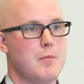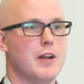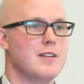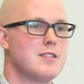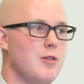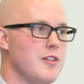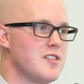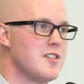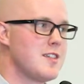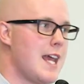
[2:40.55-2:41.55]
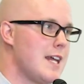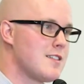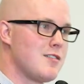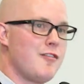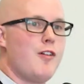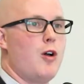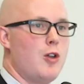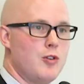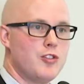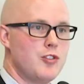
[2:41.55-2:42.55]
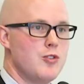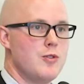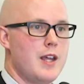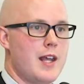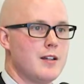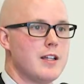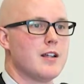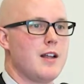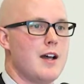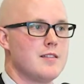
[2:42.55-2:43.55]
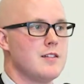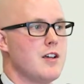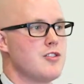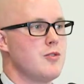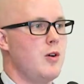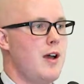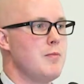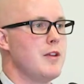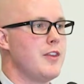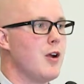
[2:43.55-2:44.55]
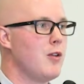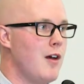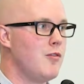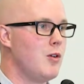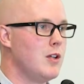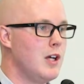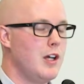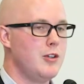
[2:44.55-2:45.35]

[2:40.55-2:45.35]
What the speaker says: but until the states follow suit and legalize industrial hemp at their level,